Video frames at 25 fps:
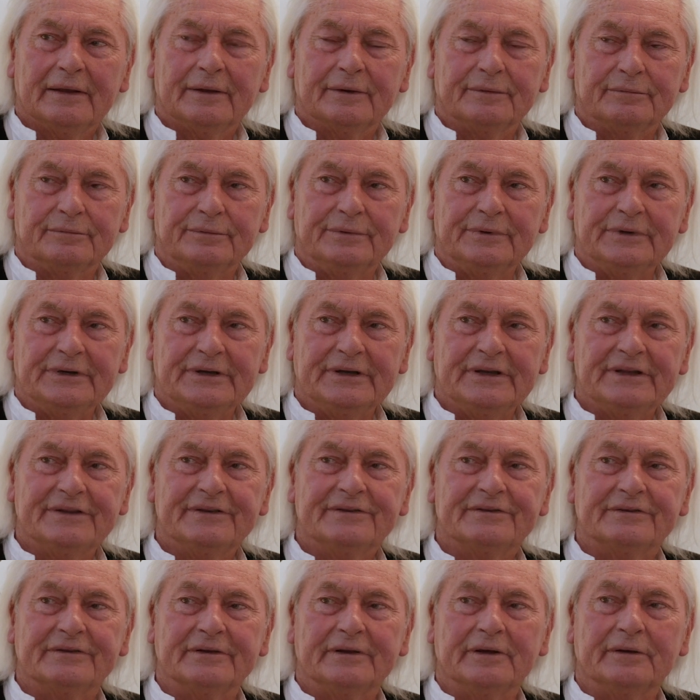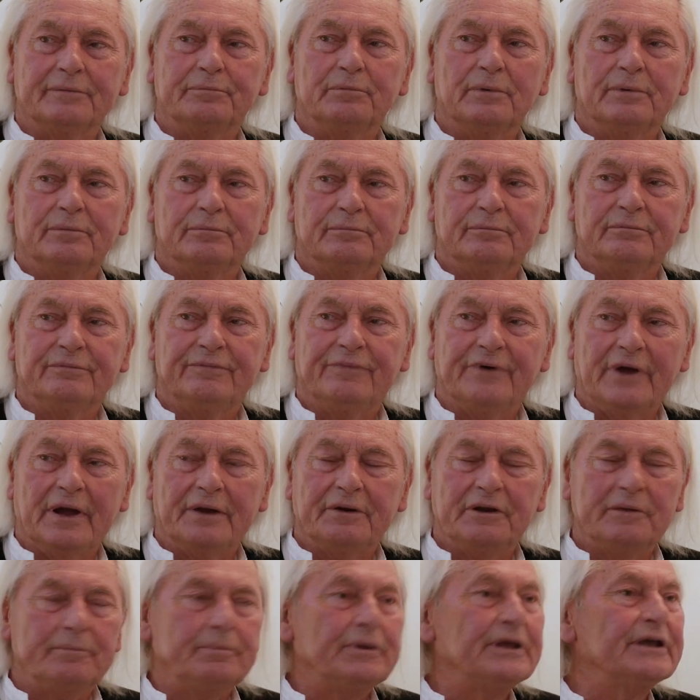with a
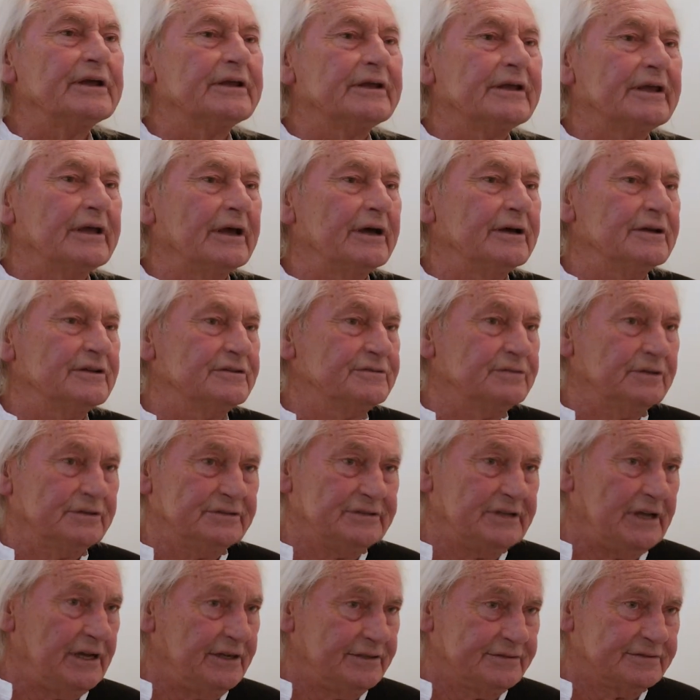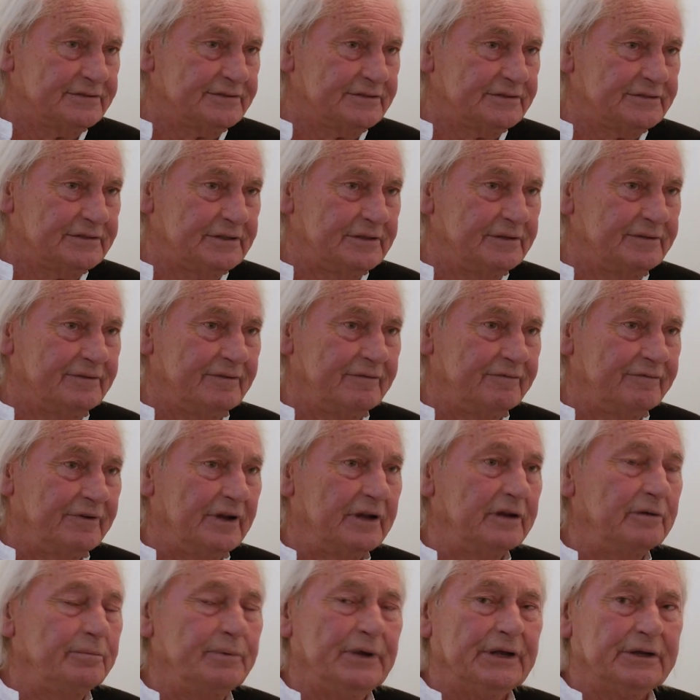very big success,
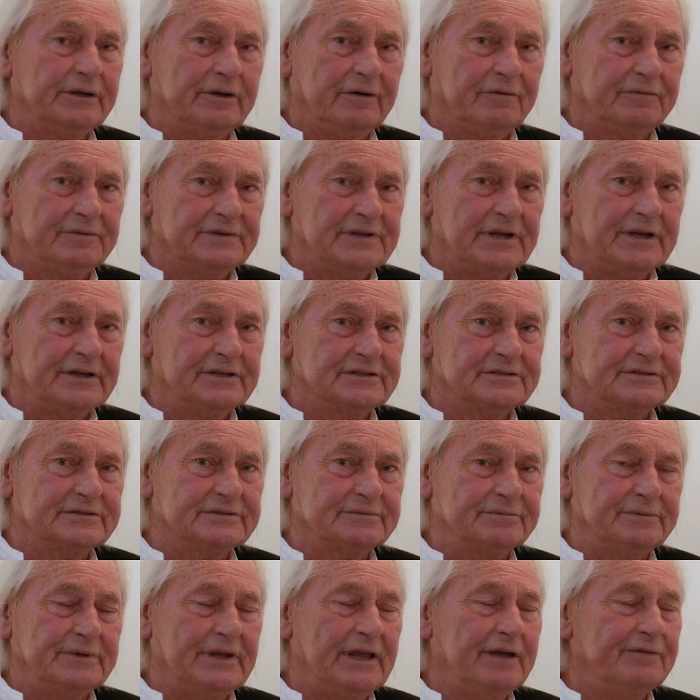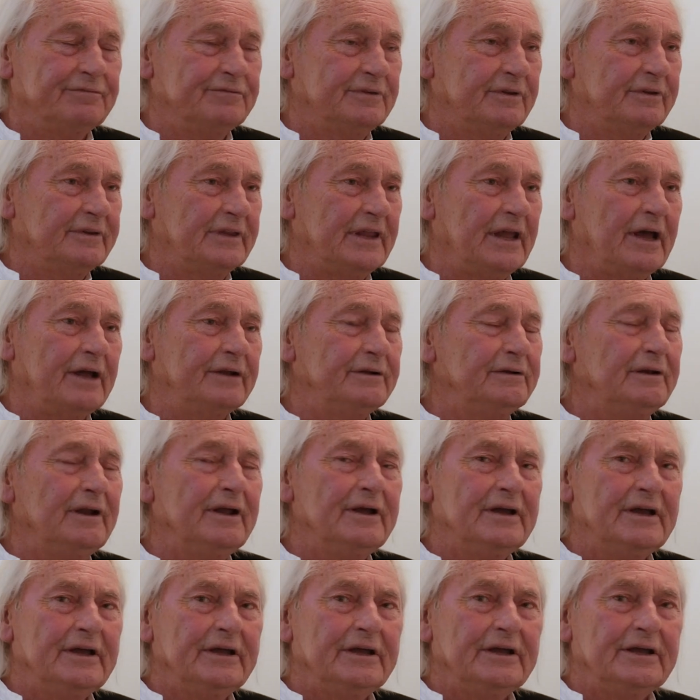very big success. We have done
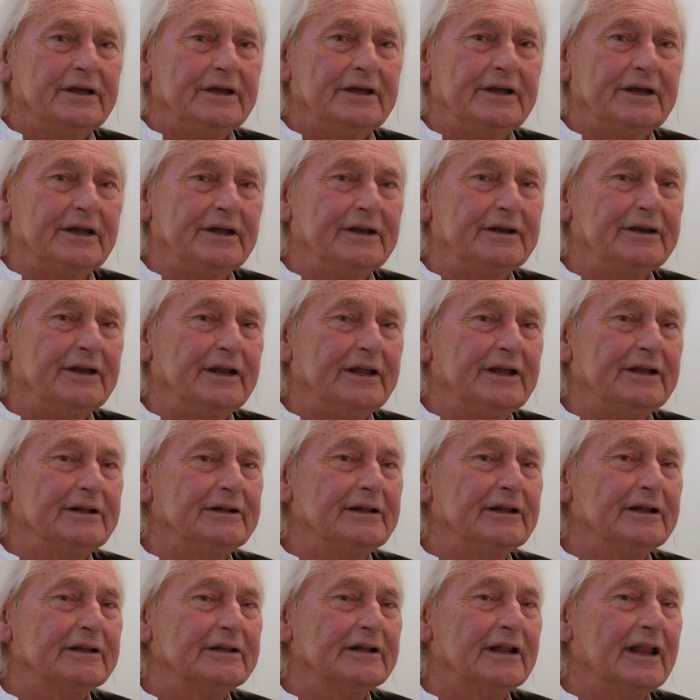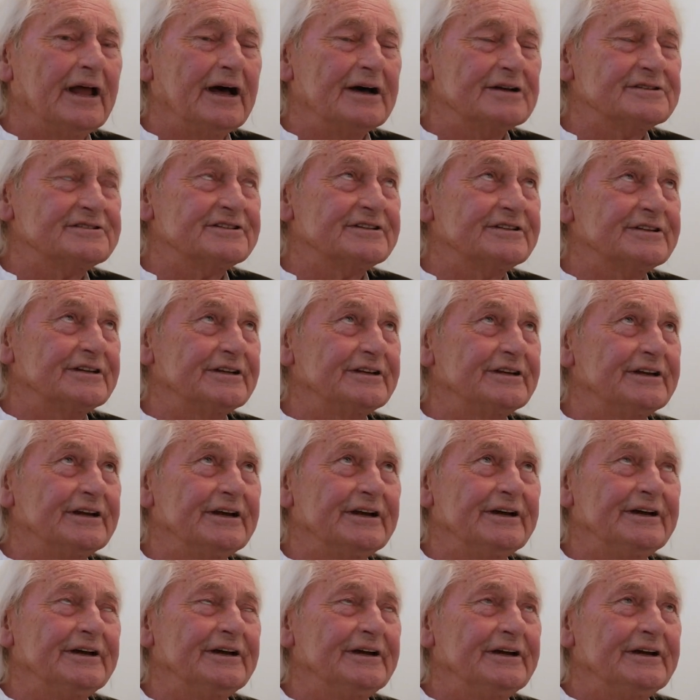in England last
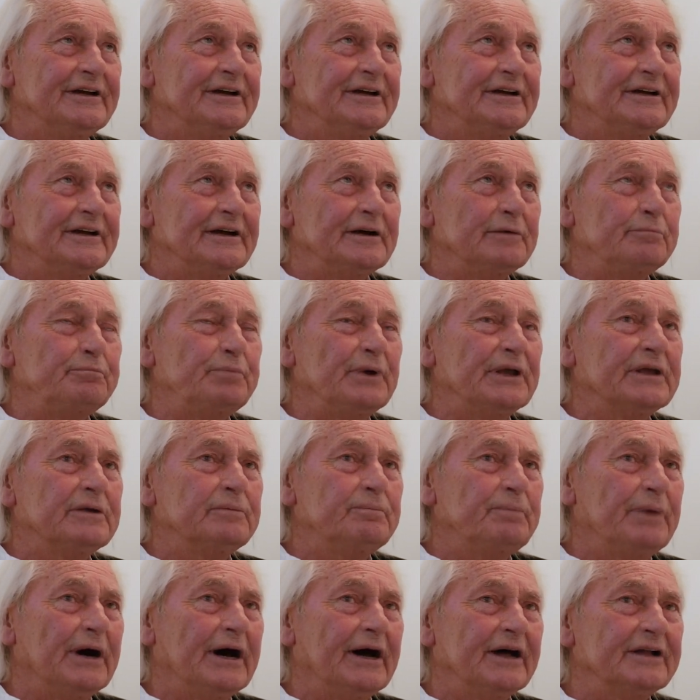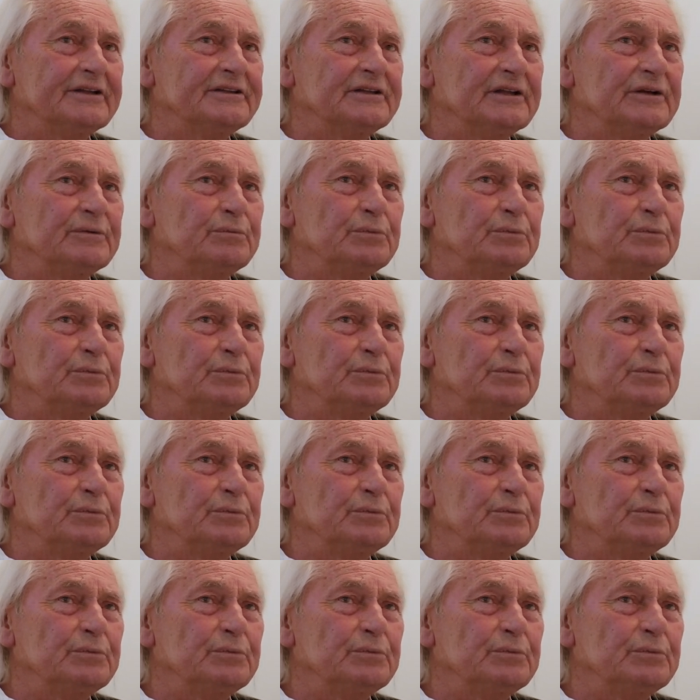year a big party